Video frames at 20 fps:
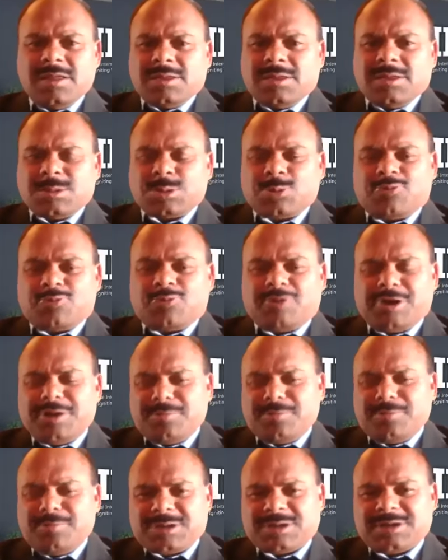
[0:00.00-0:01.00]
So
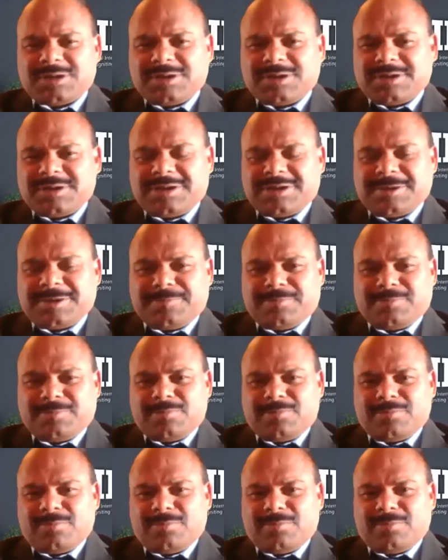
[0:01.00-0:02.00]
fundamentally,
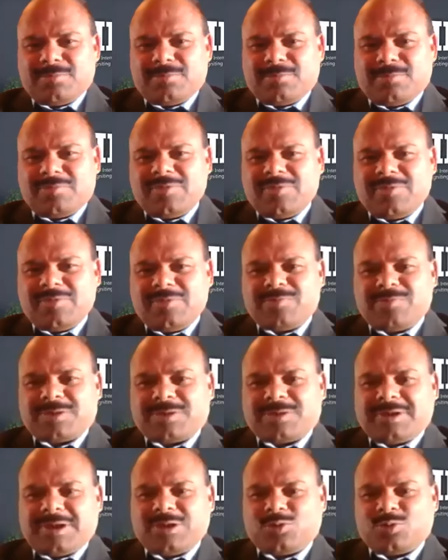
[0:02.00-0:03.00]
we try
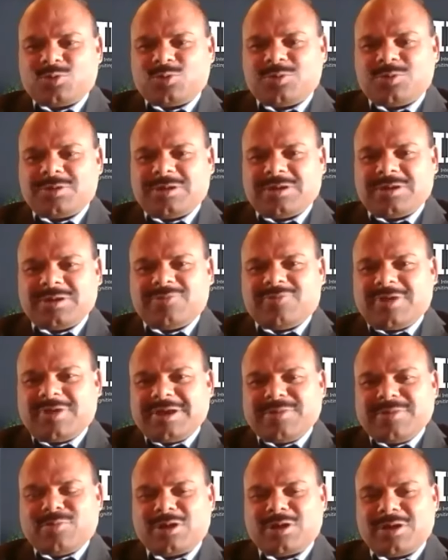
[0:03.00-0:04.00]
to divide
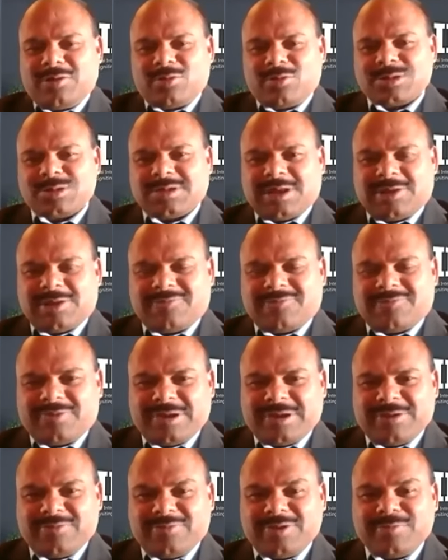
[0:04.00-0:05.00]
among ourselves
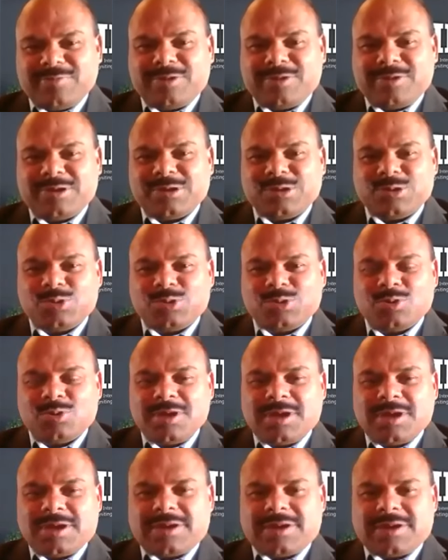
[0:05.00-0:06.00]
and we begin to
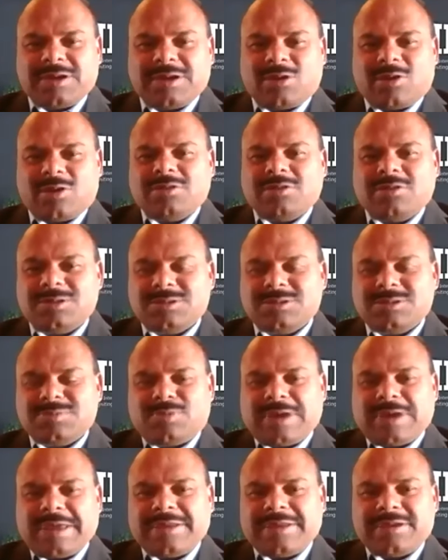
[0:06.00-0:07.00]
create all these
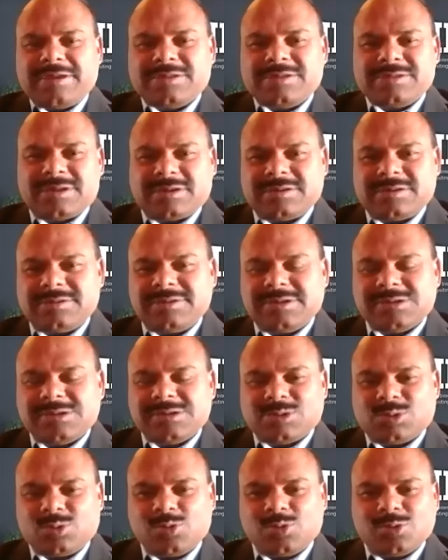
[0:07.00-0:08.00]
barriers,
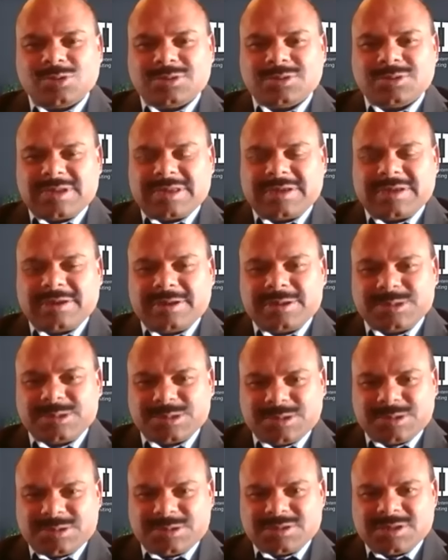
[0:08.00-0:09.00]
hurdles, rules,
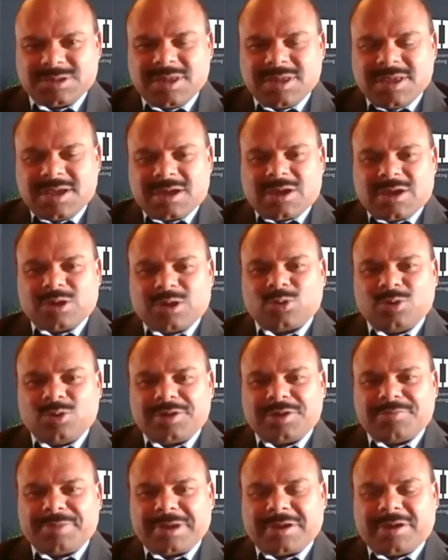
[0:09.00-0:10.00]
regulations
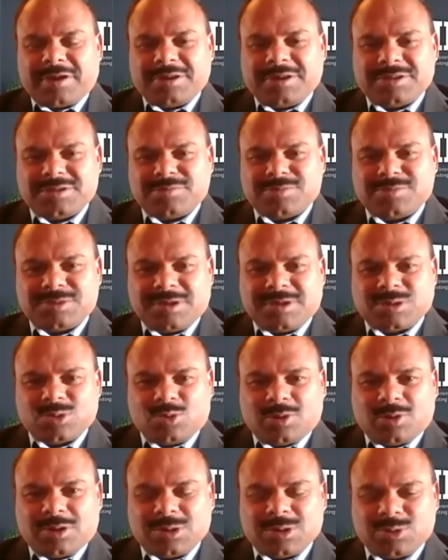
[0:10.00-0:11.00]
controlling mechanisms and
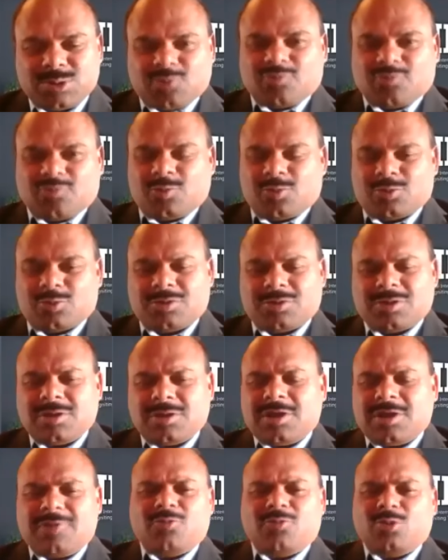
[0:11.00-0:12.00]
so on and so forth.
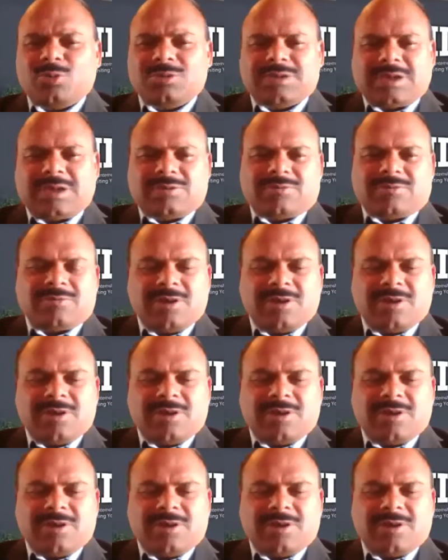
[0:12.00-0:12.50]
Of course, they are